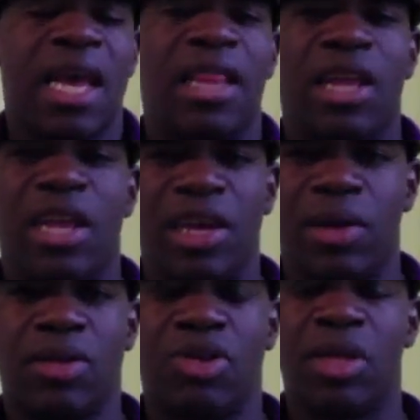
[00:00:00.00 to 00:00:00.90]
And they
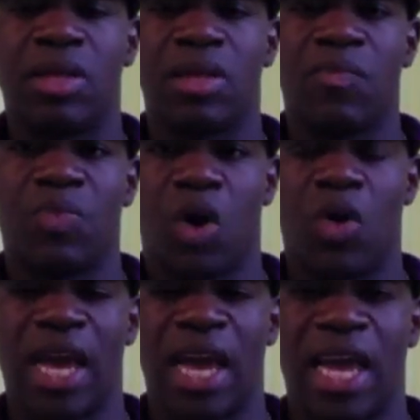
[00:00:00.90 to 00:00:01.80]
tell students,
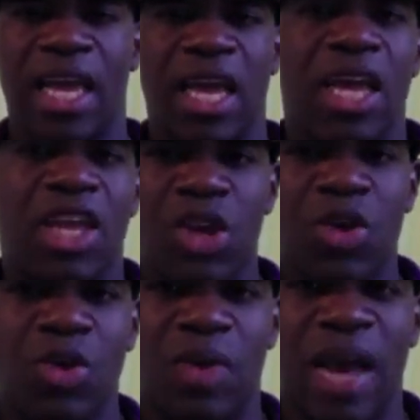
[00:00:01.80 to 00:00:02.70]
okay,
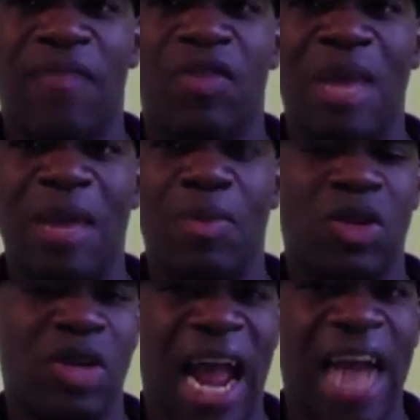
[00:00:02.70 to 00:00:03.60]
you have to be
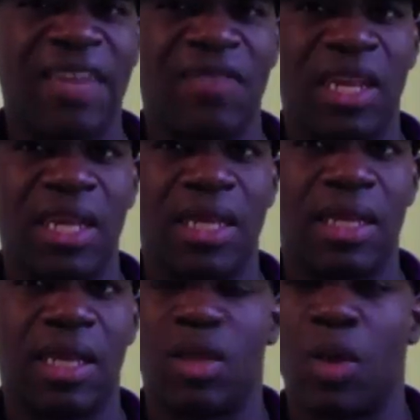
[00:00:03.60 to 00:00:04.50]
able to actively
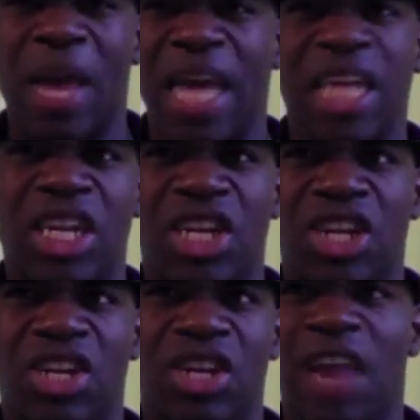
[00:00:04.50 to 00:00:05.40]
listen, so pay
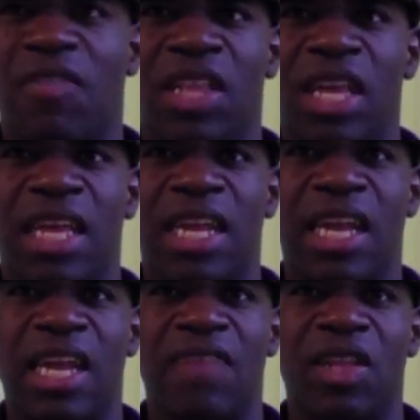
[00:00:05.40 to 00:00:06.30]
attention to everything that
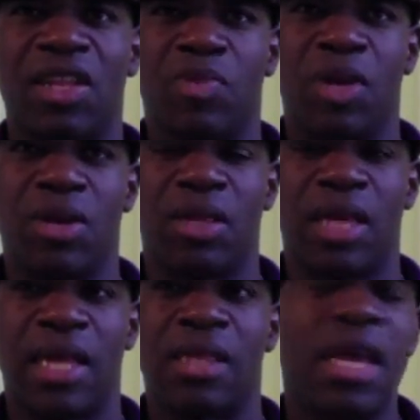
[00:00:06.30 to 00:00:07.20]
a native English speaker
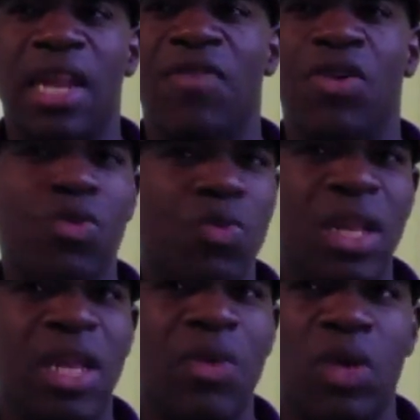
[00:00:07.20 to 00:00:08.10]
says. And if you
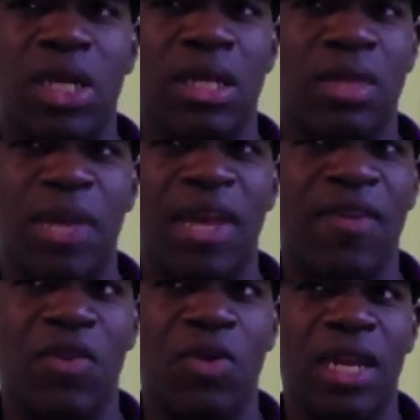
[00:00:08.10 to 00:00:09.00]
really want to
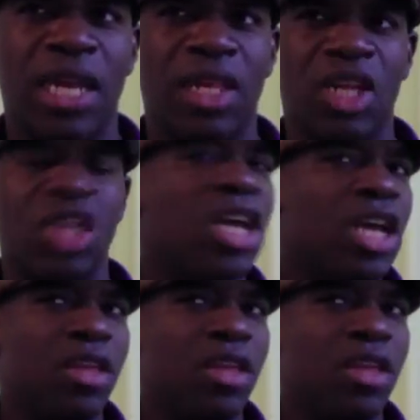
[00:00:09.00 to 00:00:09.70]
speak fluent English,